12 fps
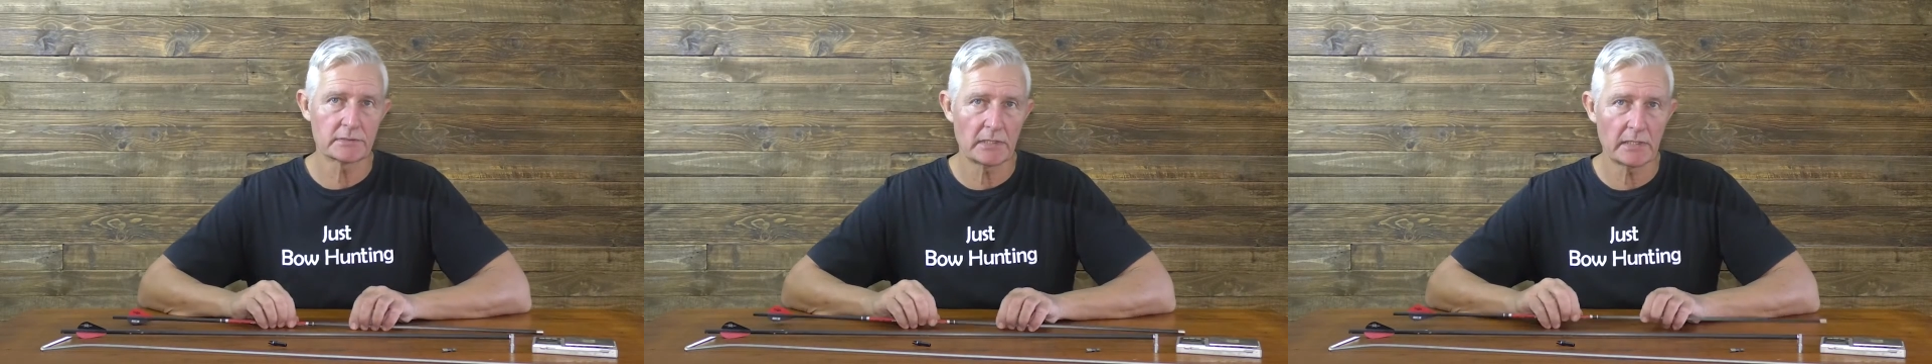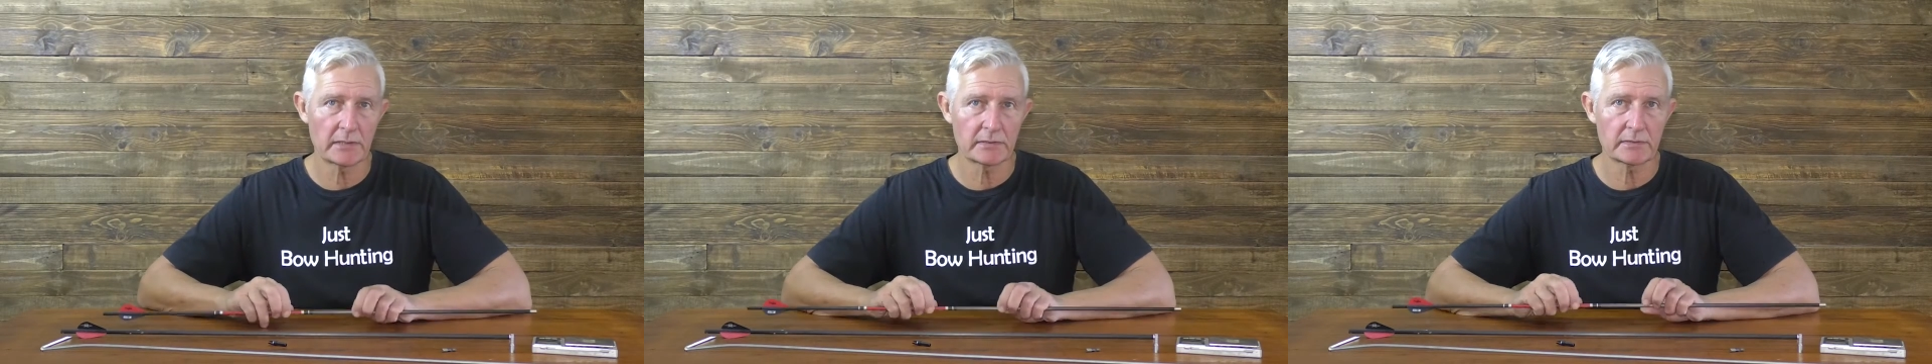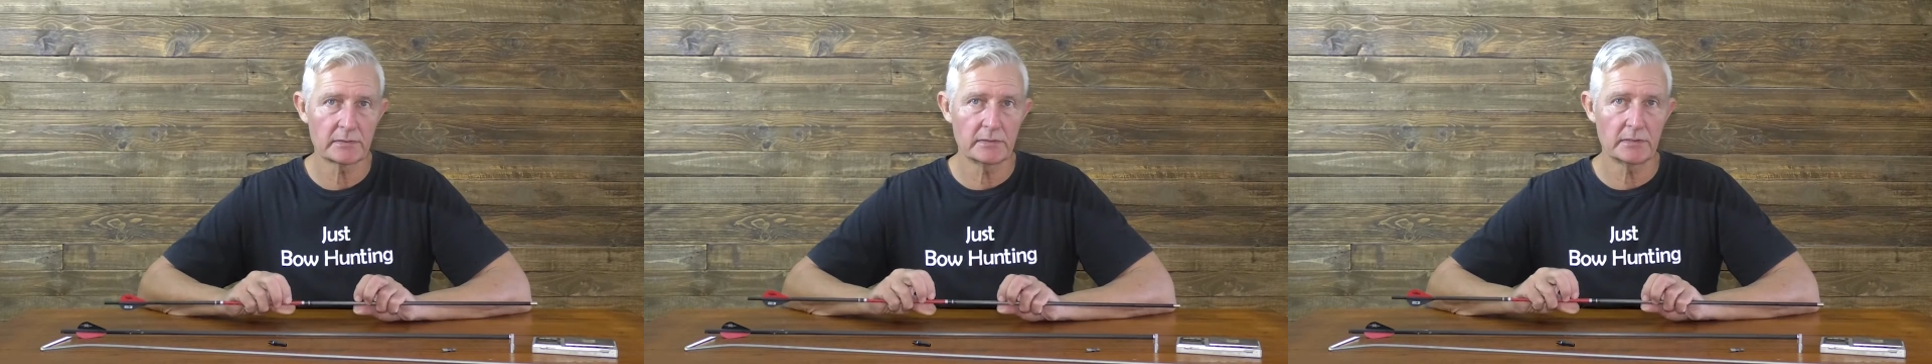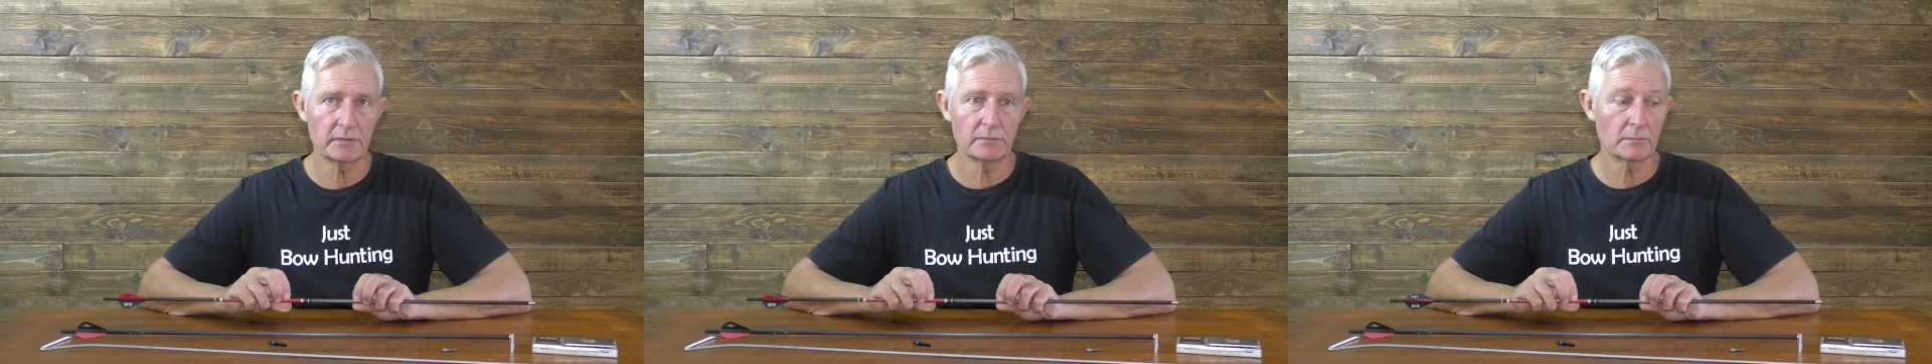like
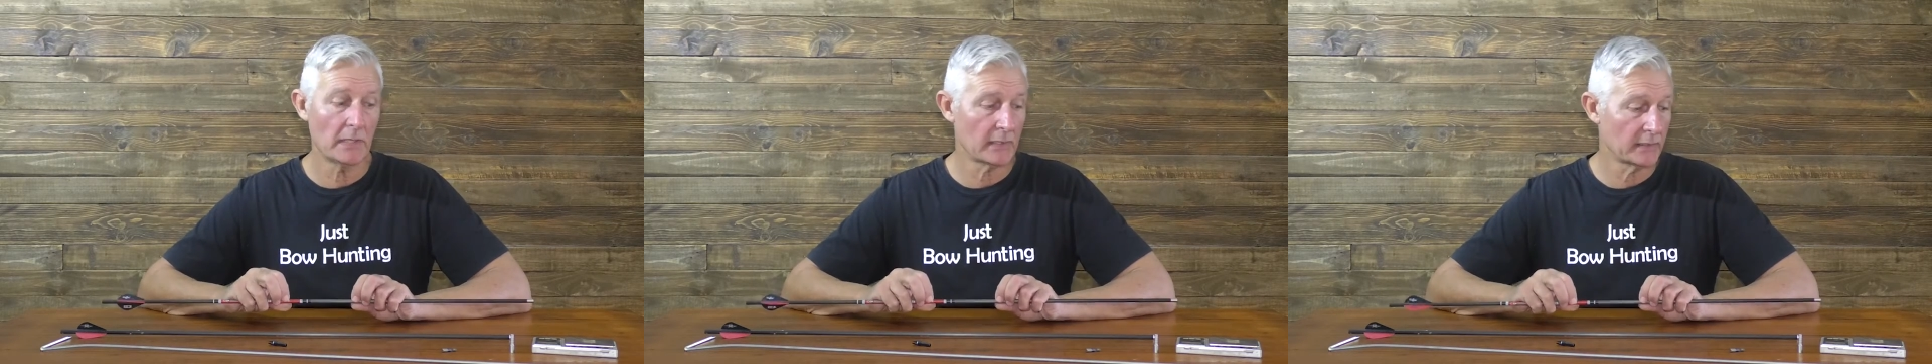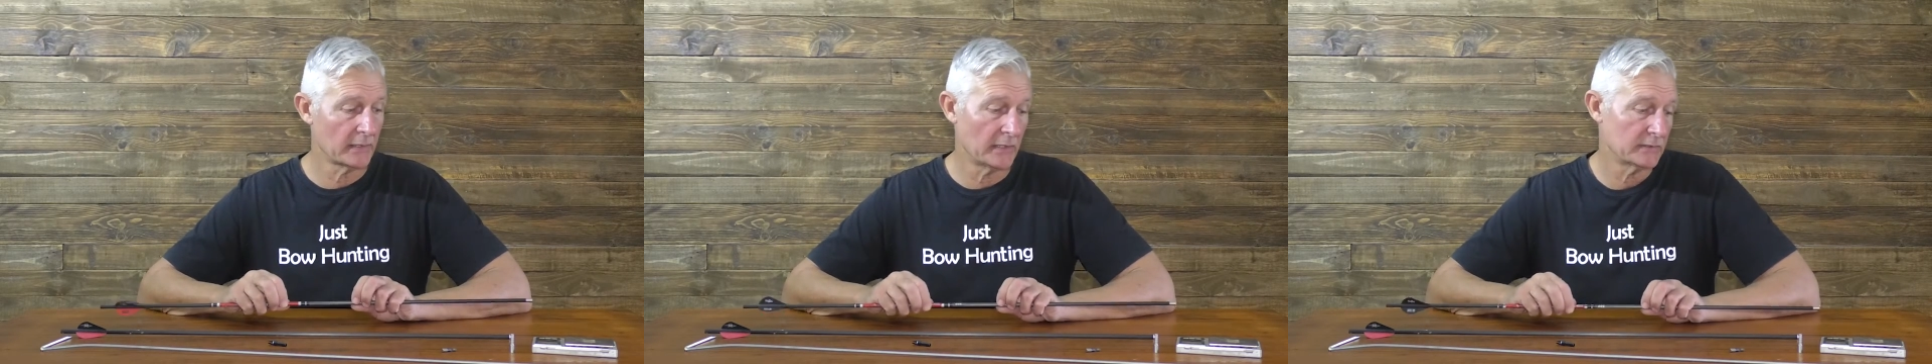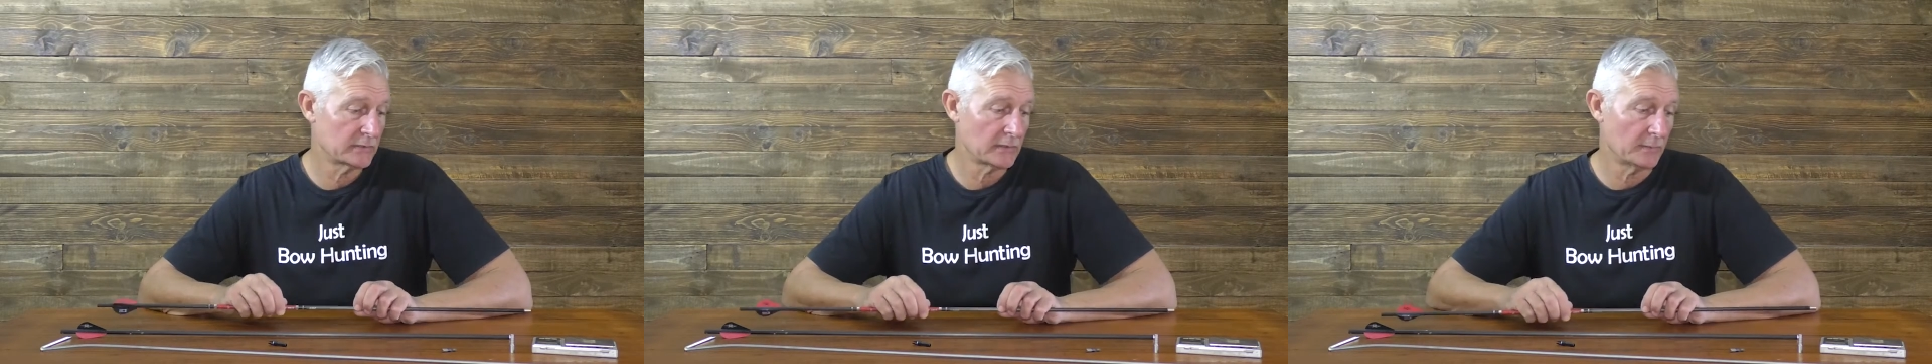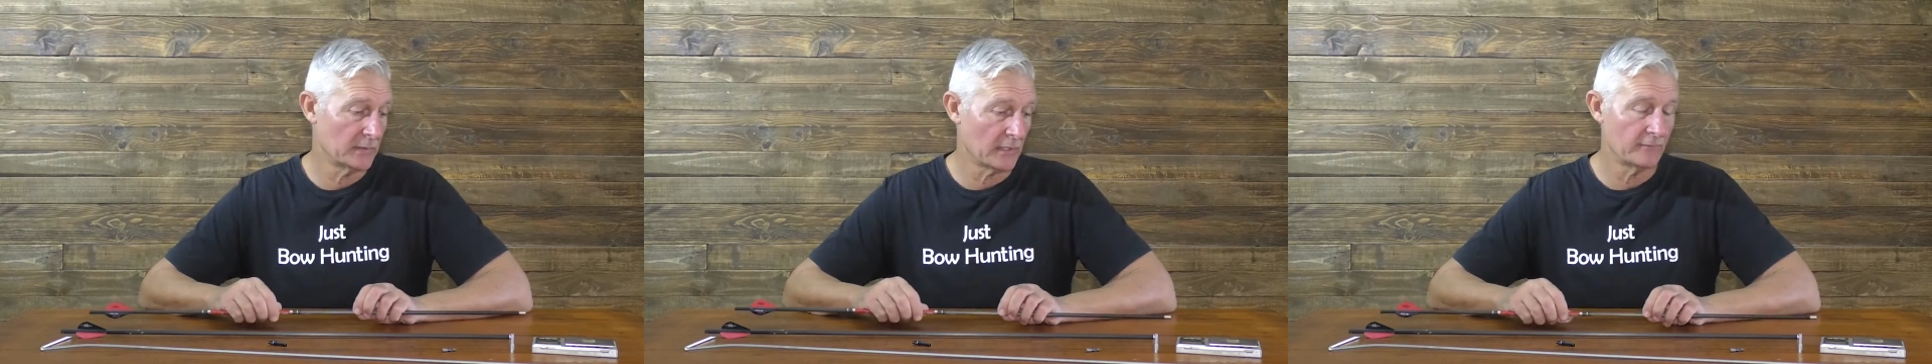in my case,
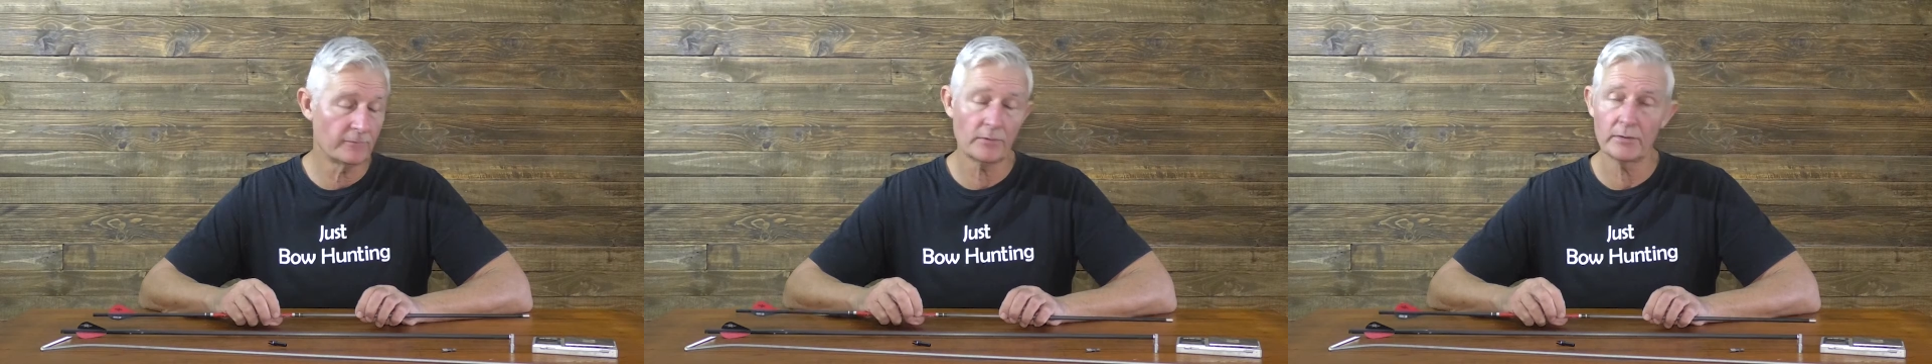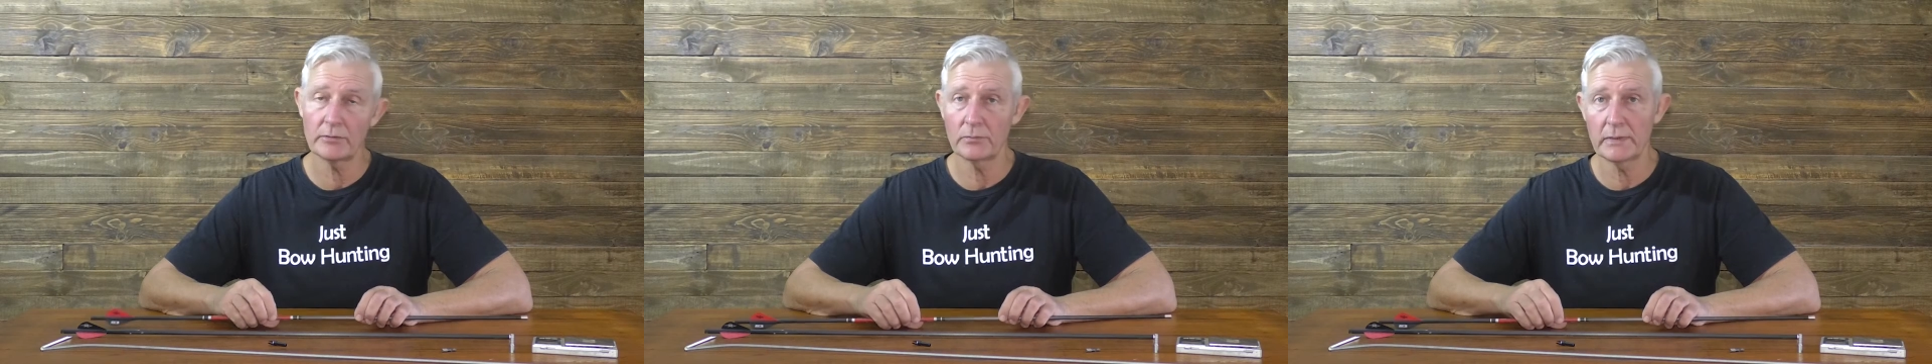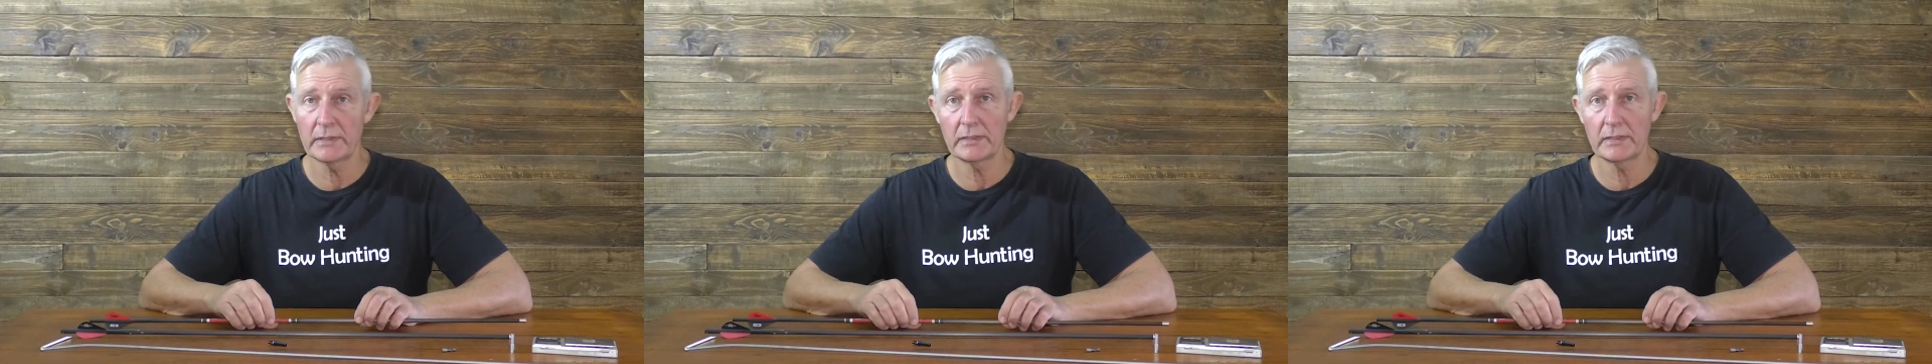I mean they're far away,